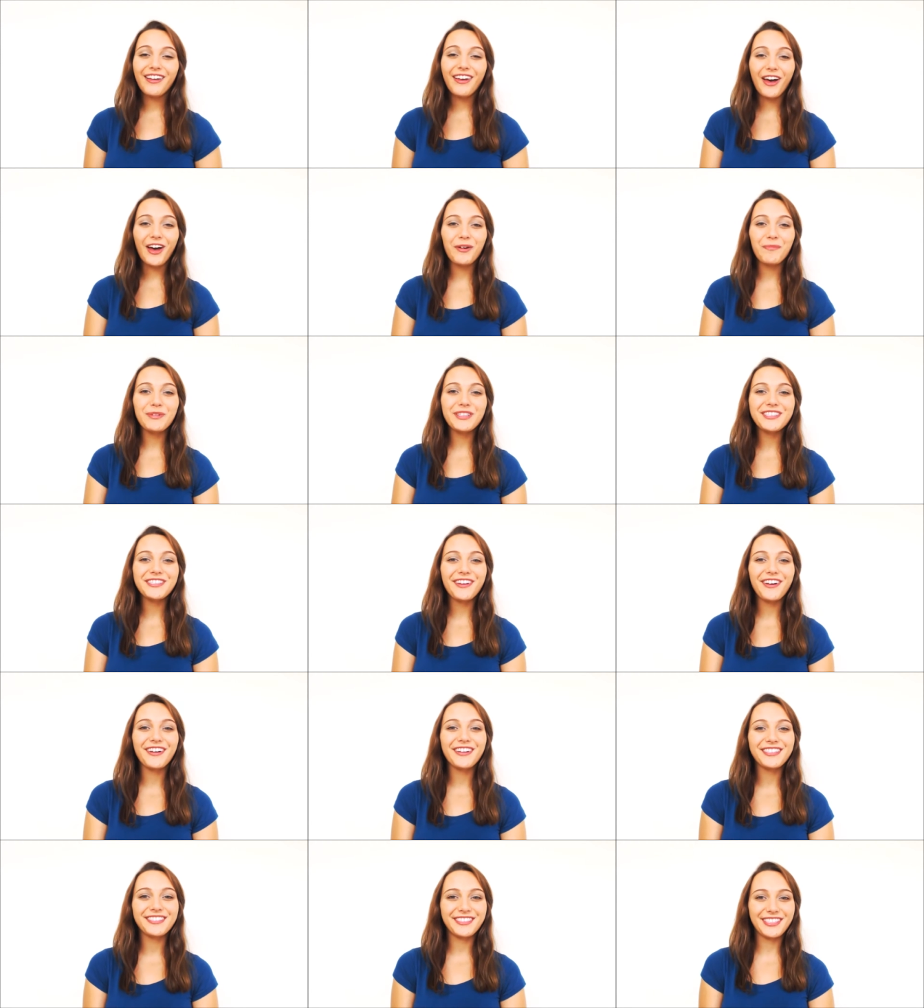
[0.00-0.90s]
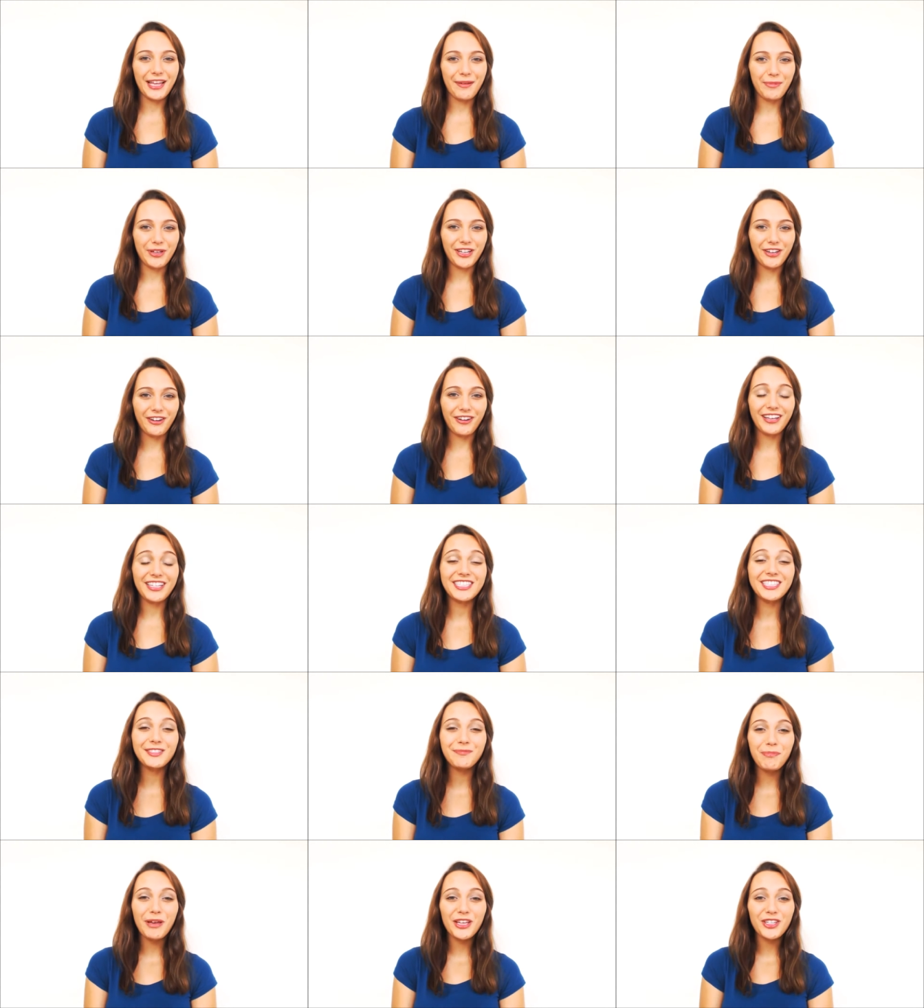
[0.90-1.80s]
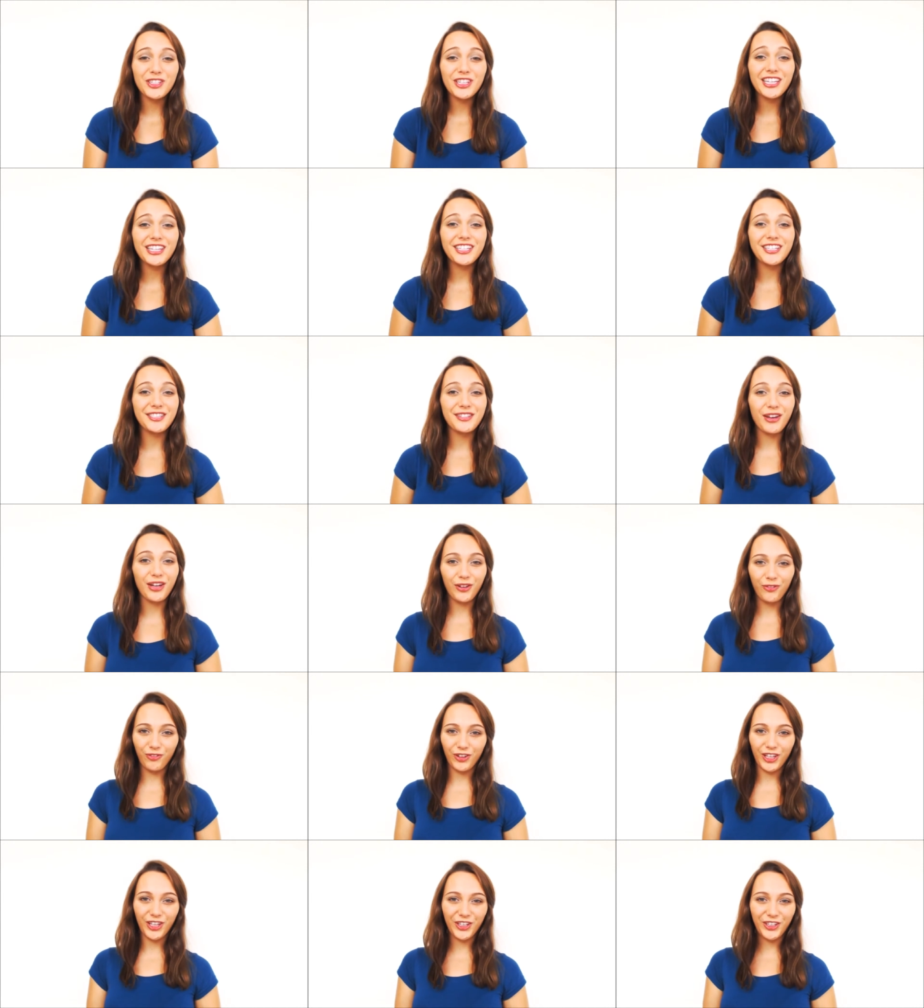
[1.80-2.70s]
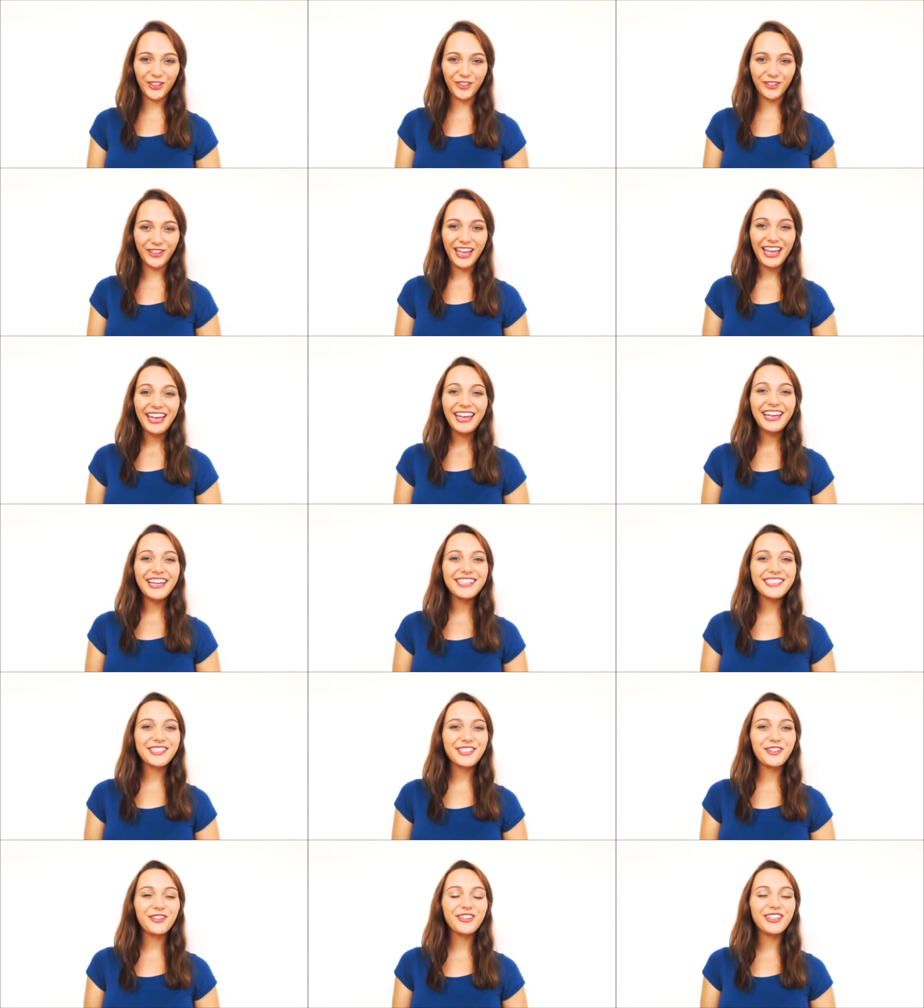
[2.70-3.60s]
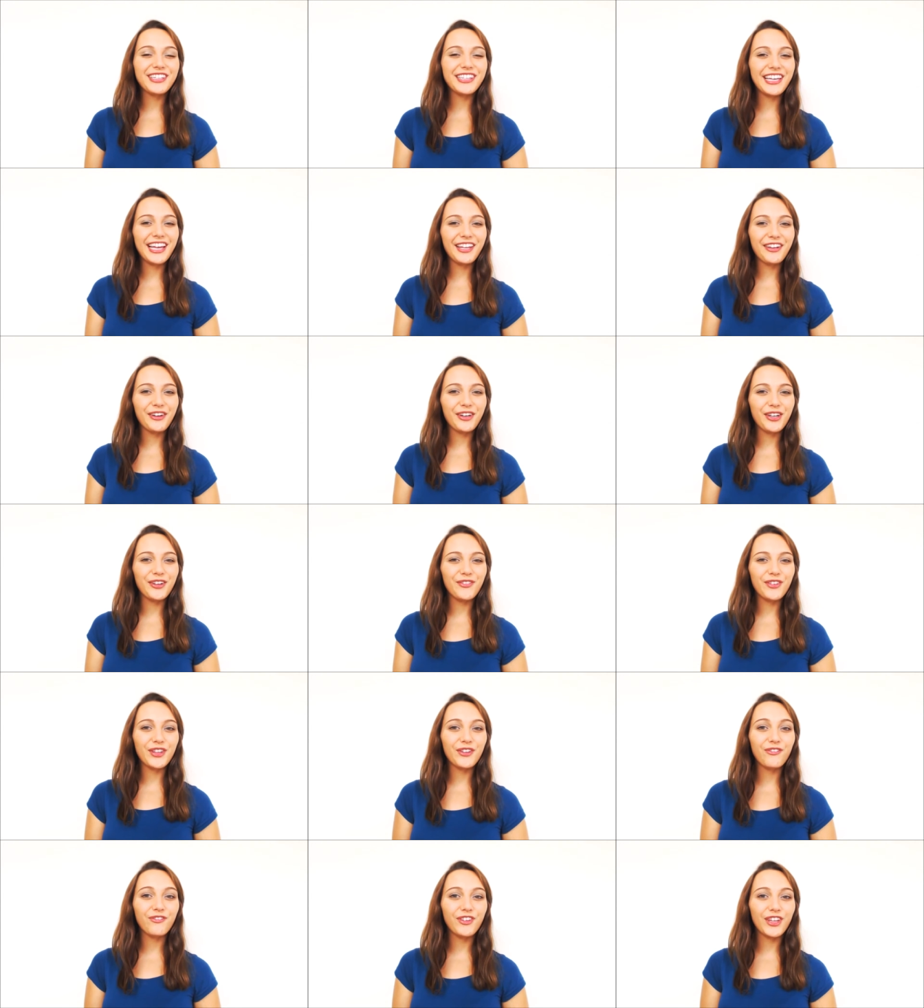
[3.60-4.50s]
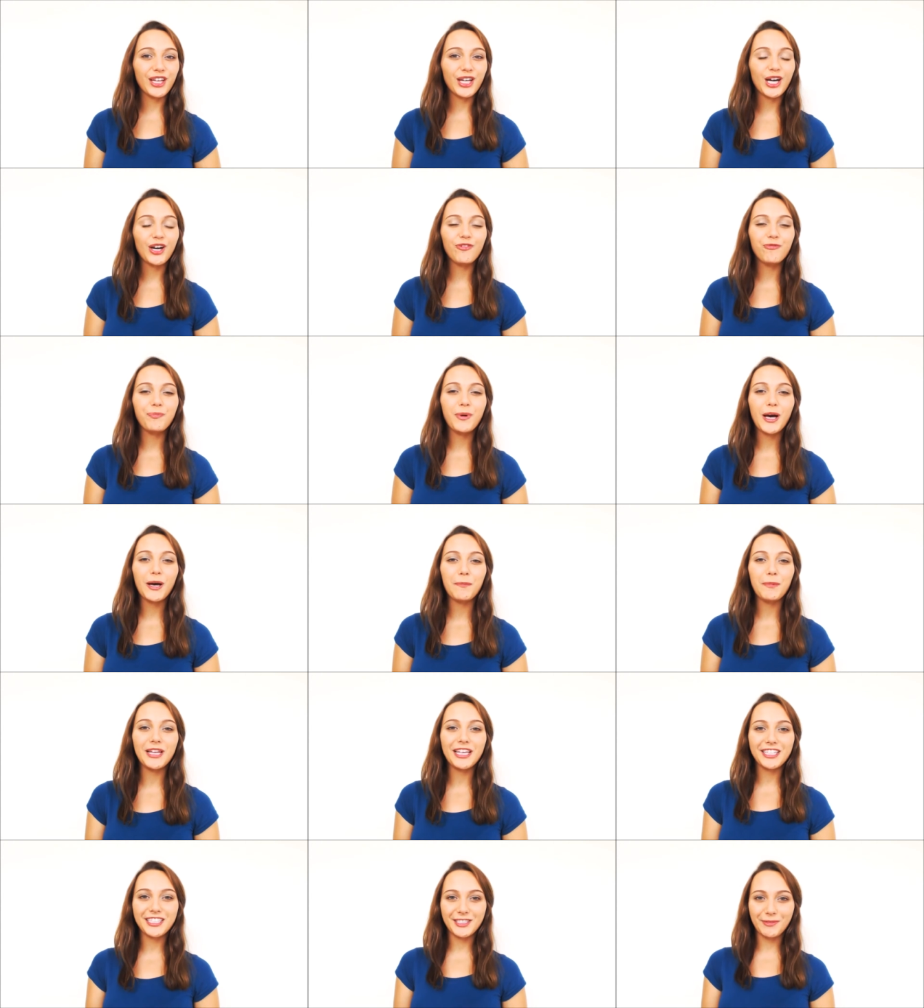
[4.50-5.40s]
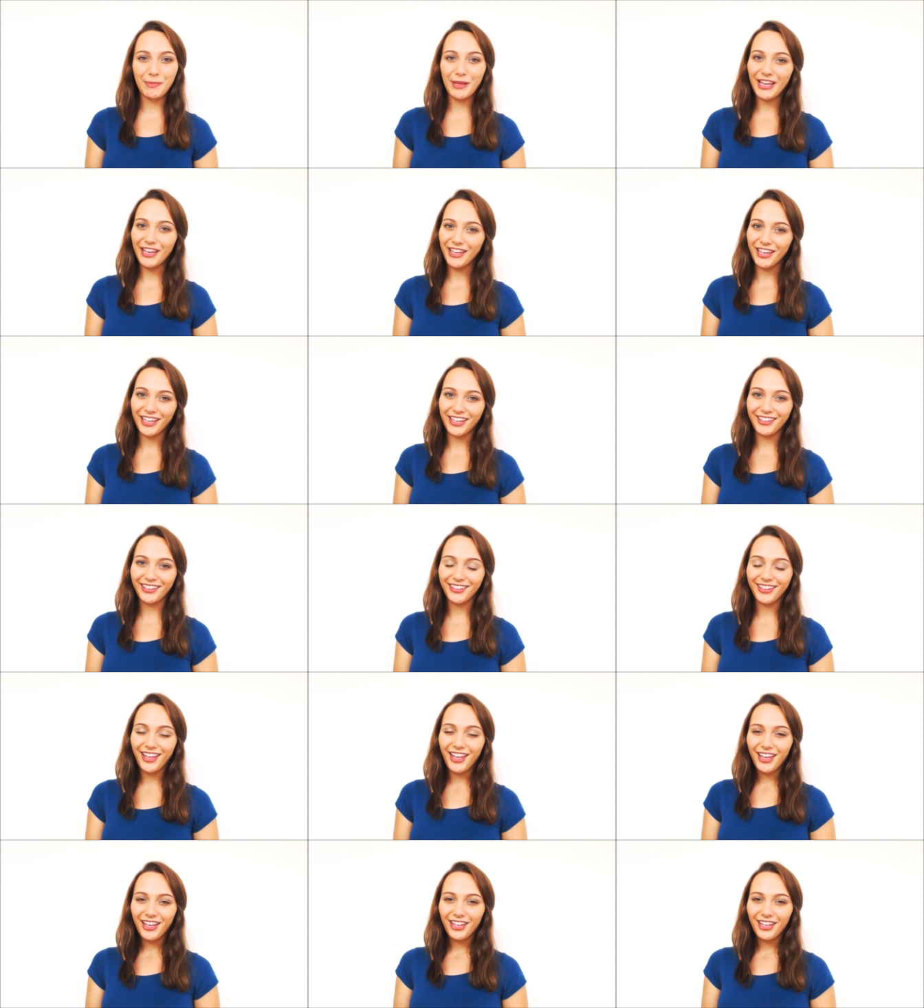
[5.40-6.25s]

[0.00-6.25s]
Come to our seminar, especially designed for you. It's called Get Over the Fear of Public Speaking.